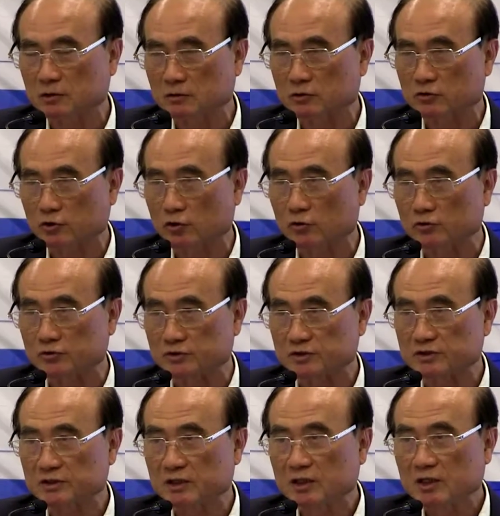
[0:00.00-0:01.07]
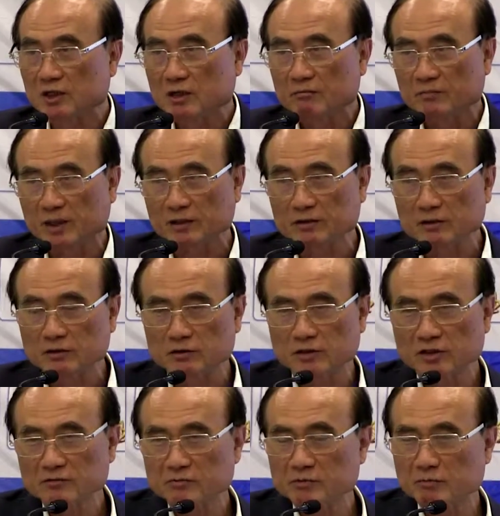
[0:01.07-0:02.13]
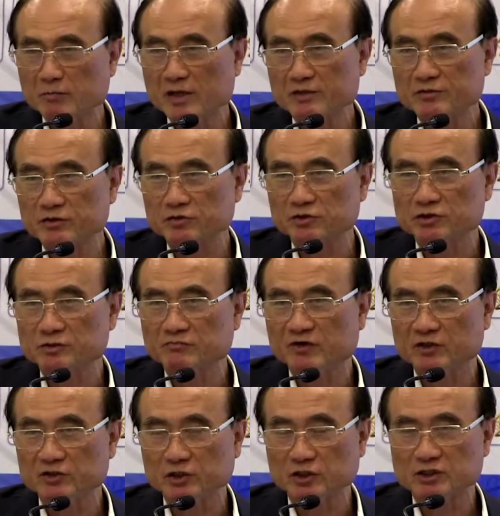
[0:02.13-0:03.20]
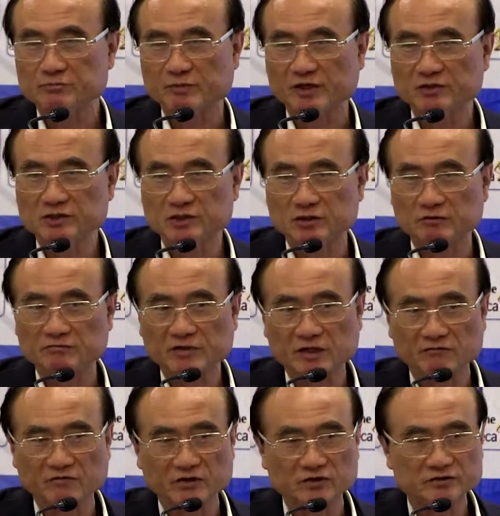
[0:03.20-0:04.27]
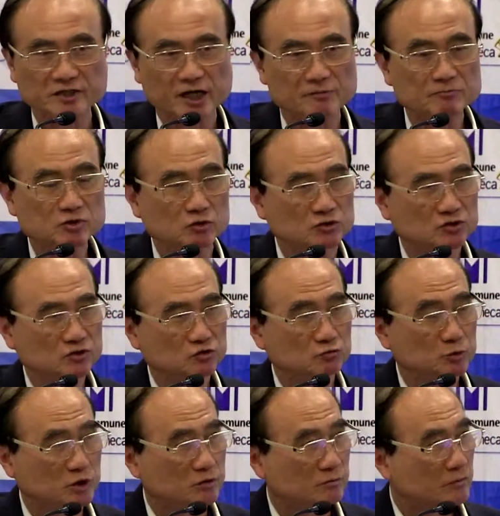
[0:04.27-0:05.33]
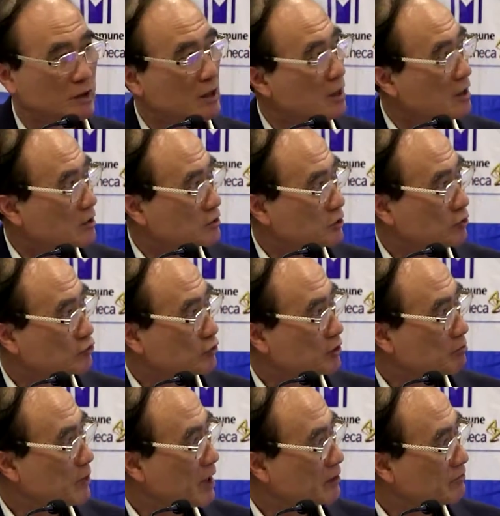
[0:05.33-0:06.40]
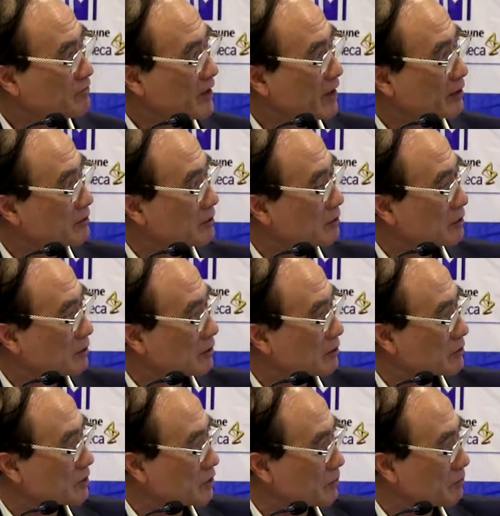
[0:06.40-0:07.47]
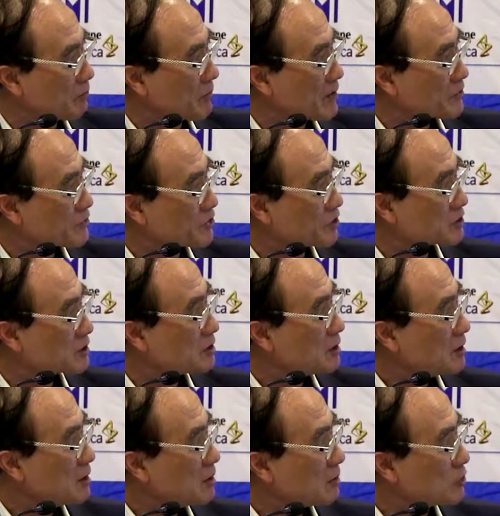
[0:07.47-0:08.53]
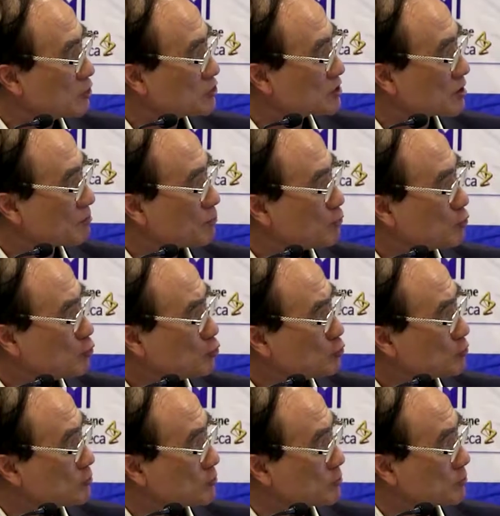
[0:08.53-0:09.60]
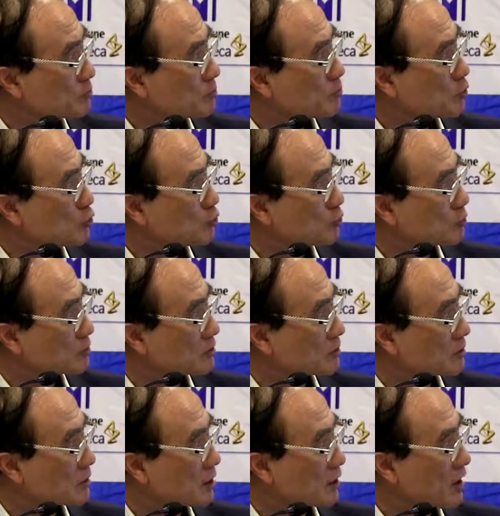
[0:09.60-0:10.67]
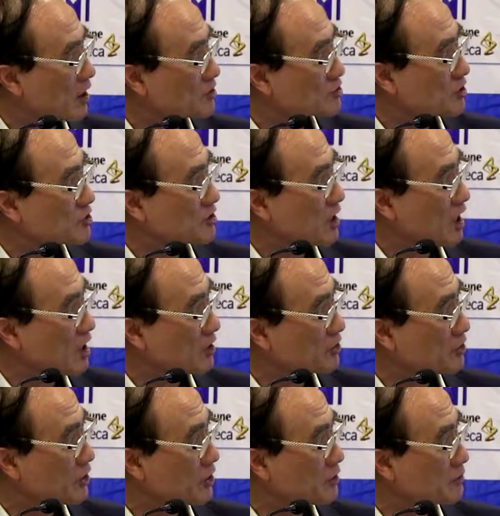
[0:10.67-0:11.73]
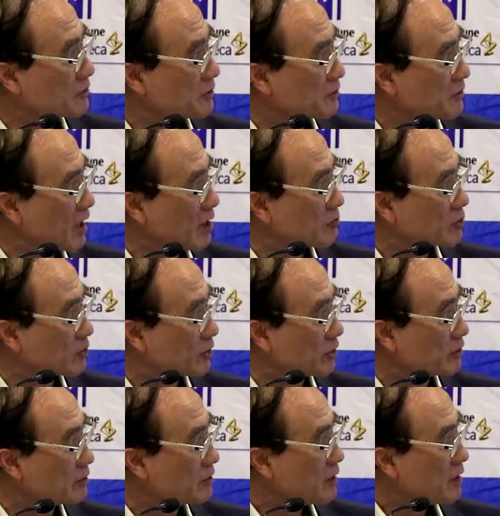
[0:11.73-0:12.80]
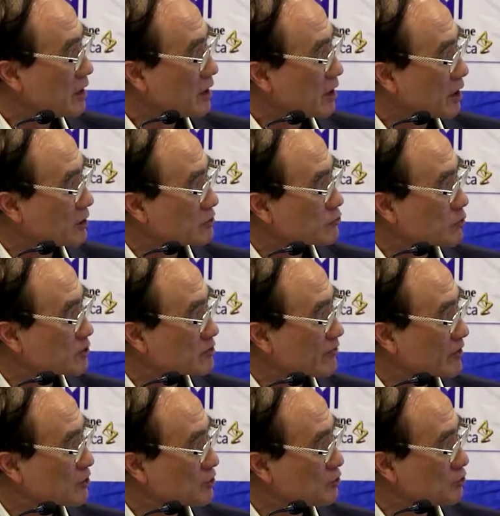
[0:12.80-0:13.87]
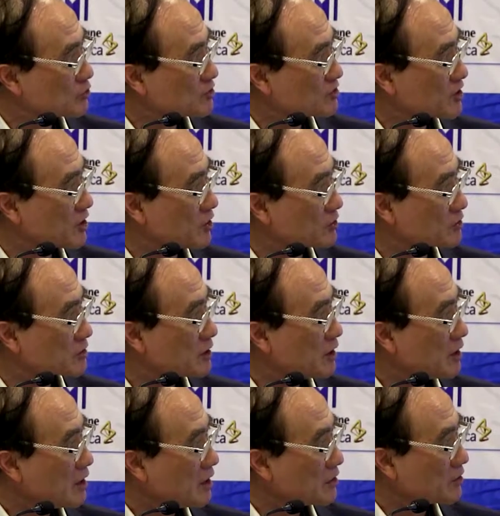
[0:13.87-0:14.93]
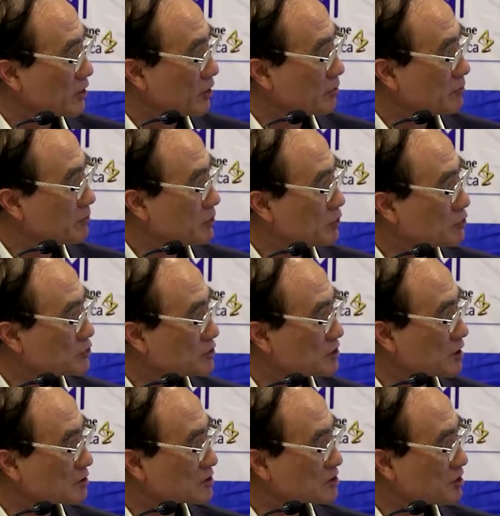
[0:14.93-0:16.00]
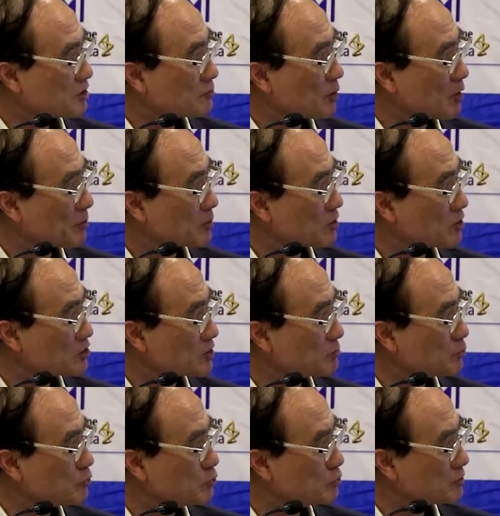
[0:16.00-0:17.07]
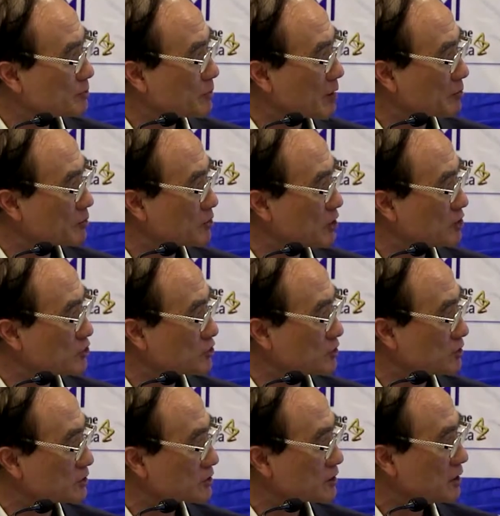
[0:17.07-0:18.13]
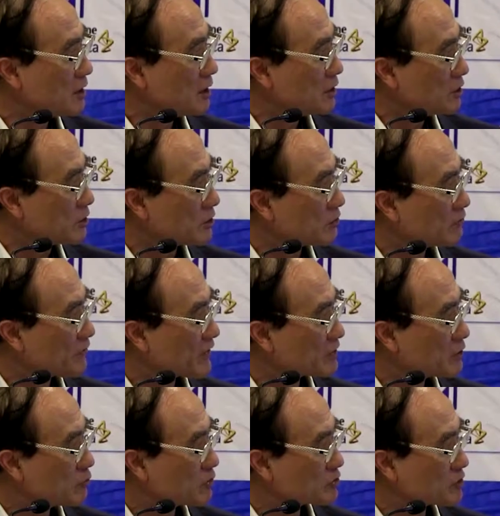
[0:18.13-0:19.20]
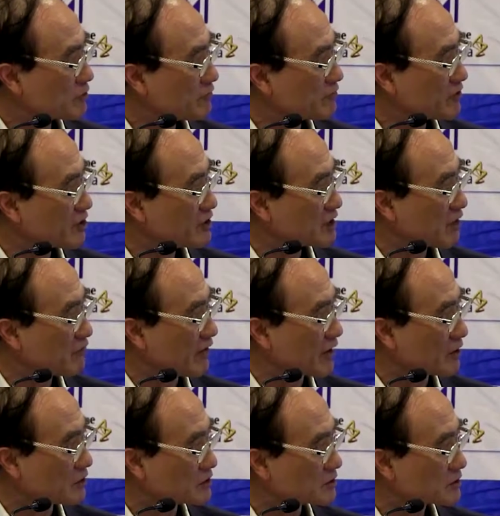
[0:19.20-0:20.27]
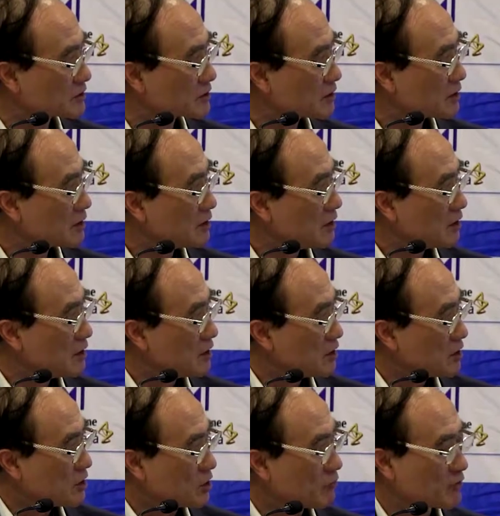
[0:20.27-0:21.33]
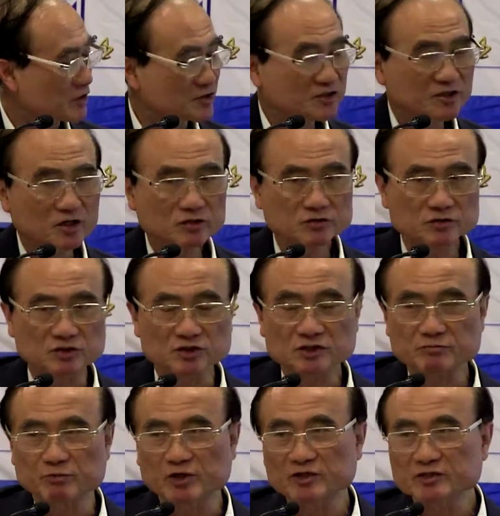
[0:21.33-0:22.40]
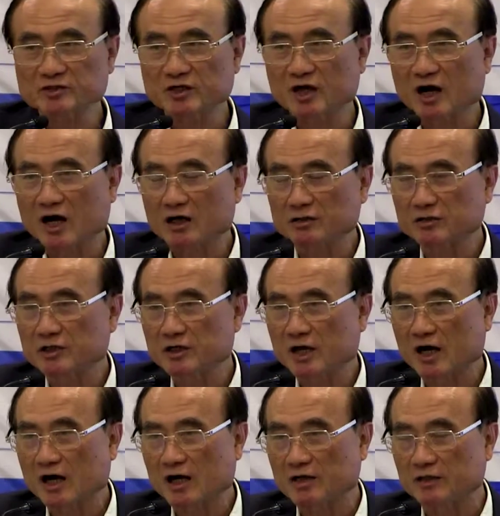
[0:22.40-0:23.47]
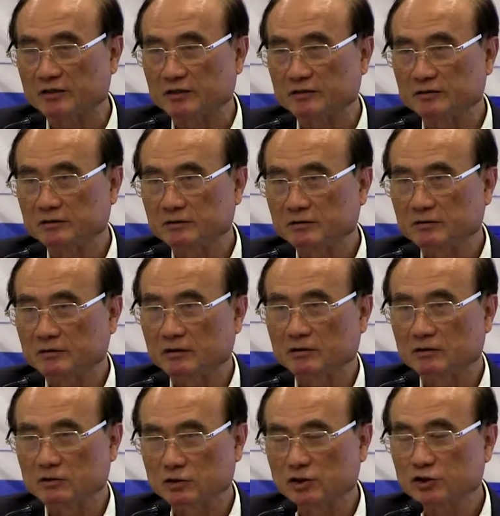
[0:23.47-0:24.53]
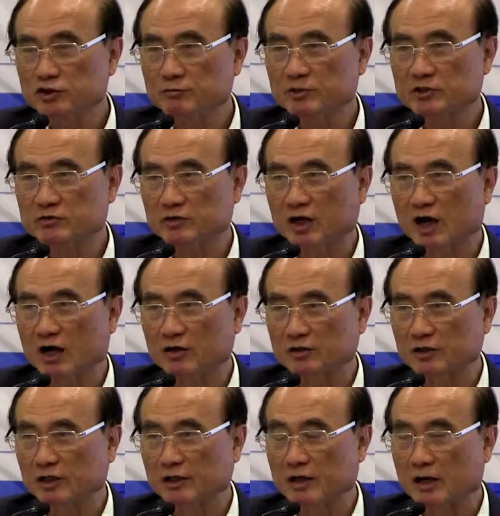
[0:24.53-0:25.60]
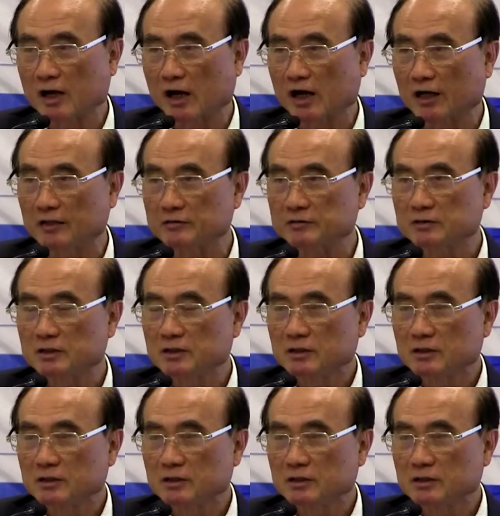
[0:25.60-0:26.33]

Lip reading: clones. But that method is very expensive and very time-consuming. So we modified the methods, use a pool shRNA library, and transfer into cells. Then using the cell population, pooled populations infected with influenza virus. If the cells express the RNAi, inhibitor RNAi,